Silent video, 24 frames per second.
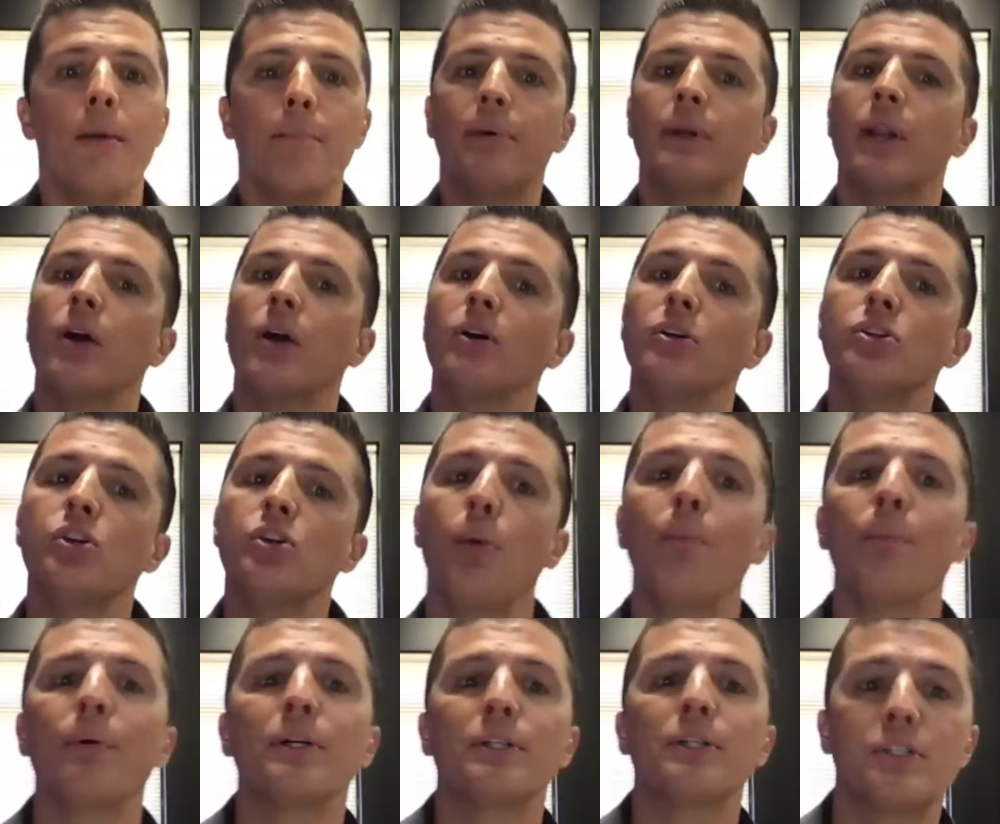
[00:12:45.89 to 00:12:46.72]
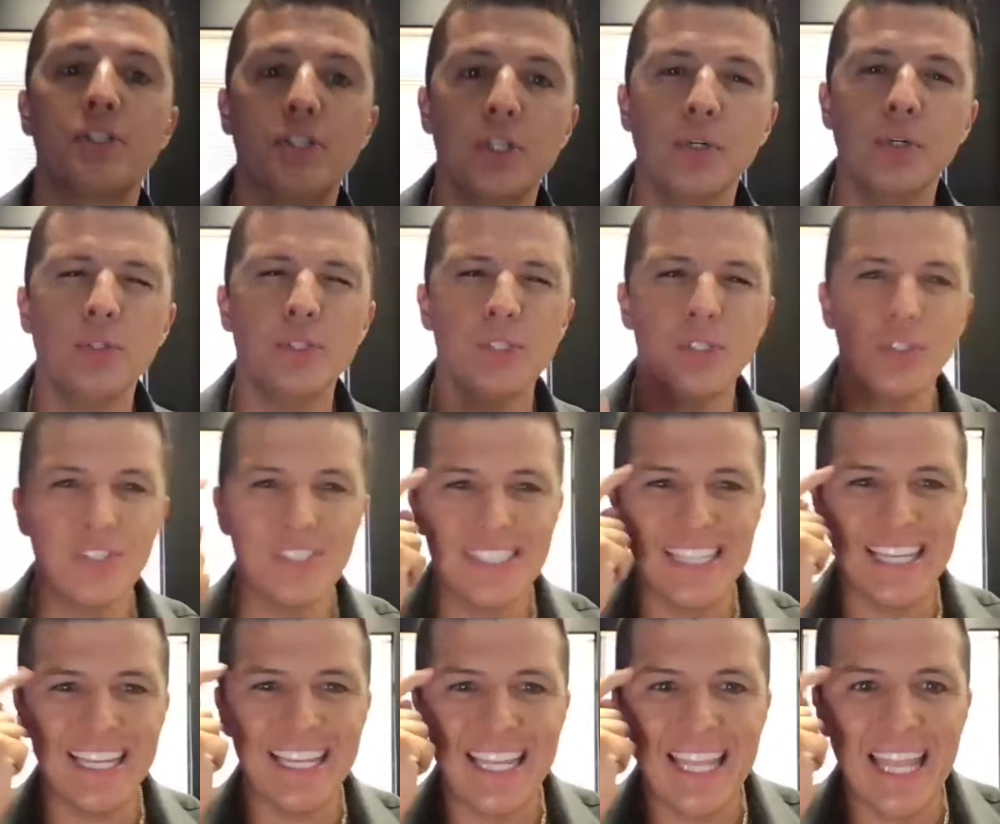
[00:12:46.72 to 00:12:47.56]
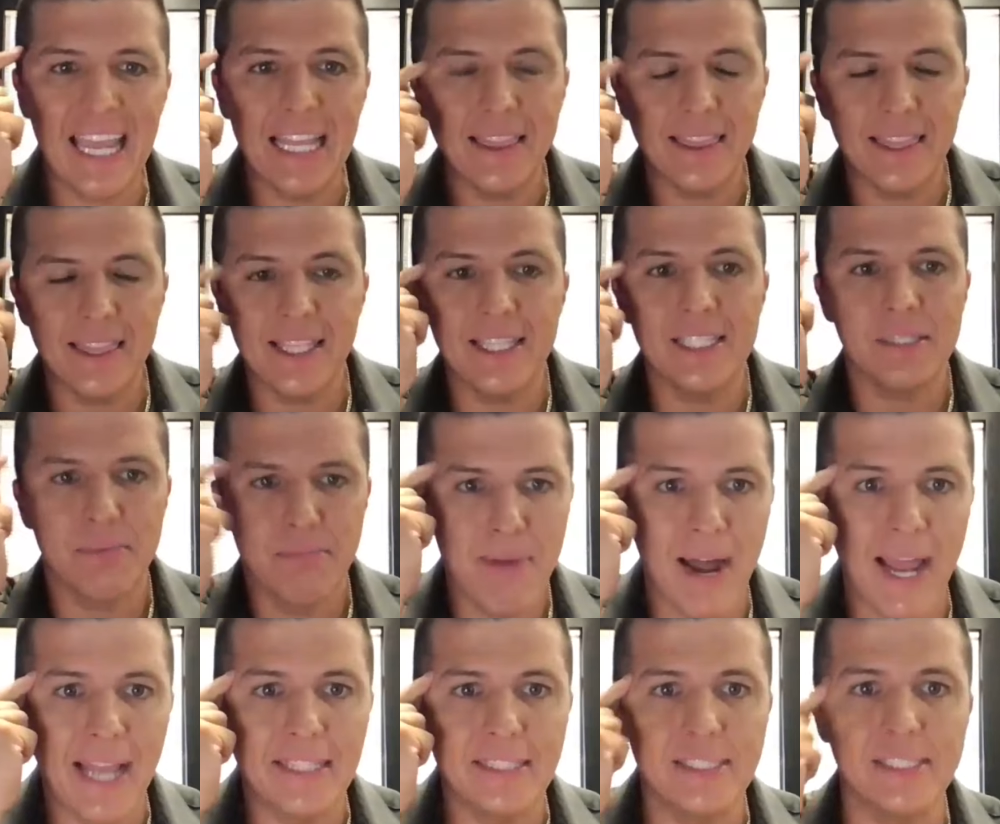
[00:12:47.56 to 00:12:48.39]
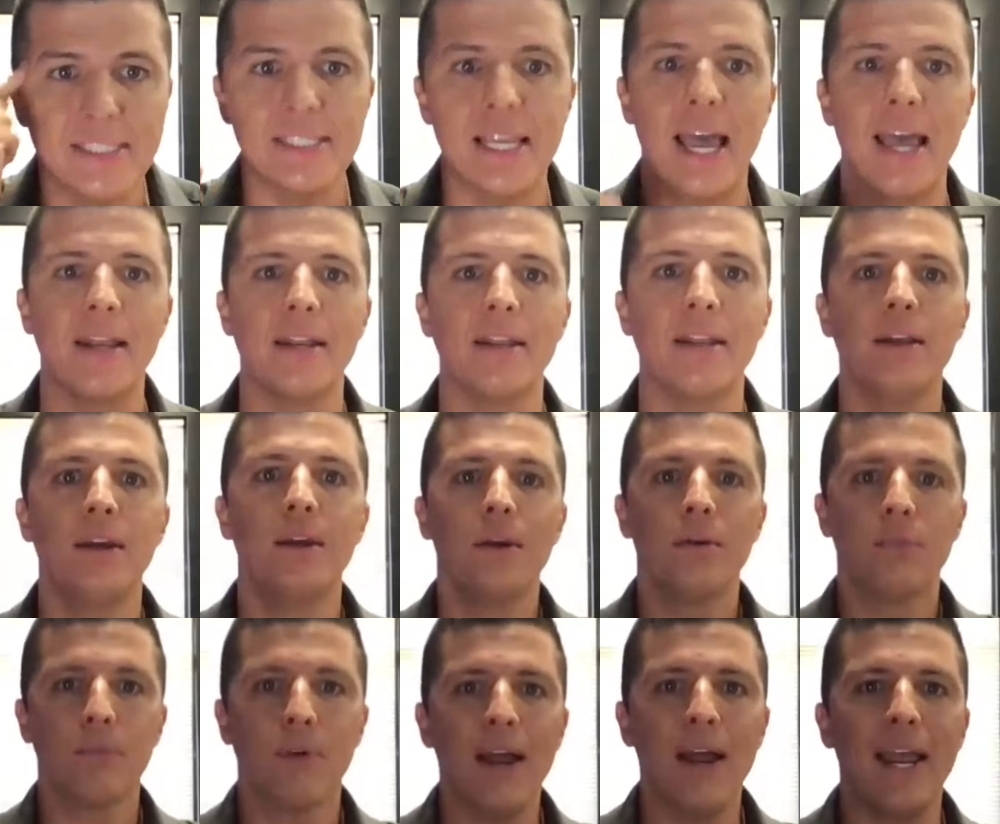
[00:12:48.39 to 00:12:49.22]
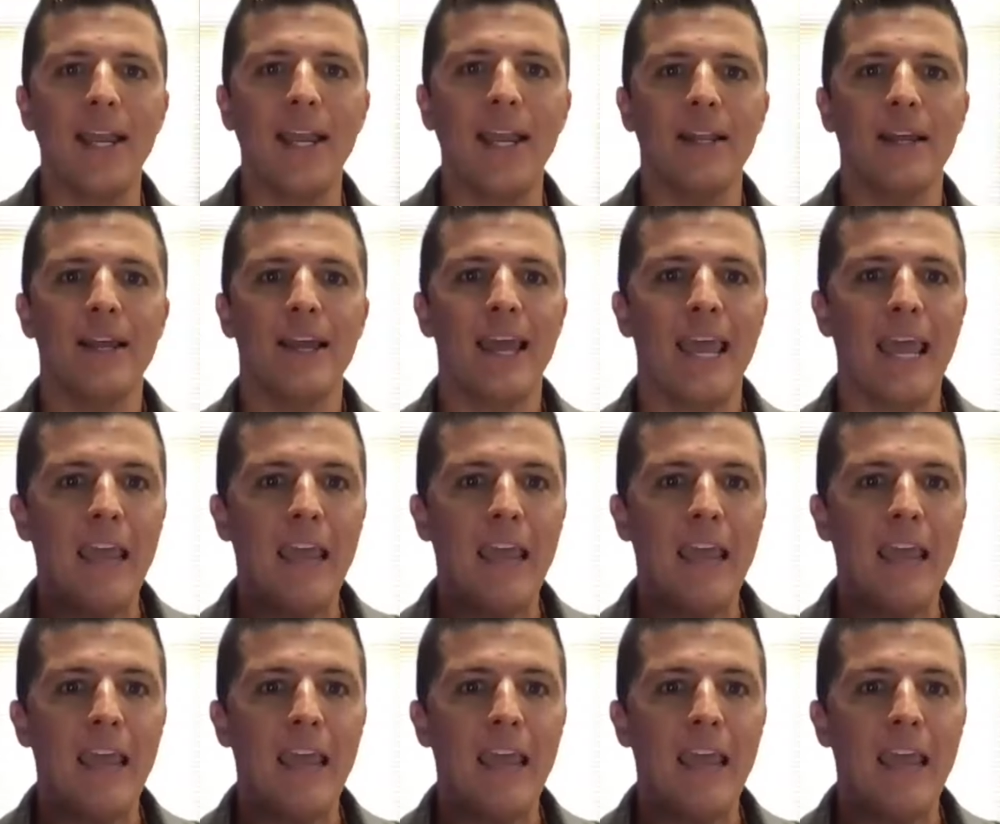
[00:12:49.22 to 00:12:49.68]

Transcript: but also producers that get this mindset, right?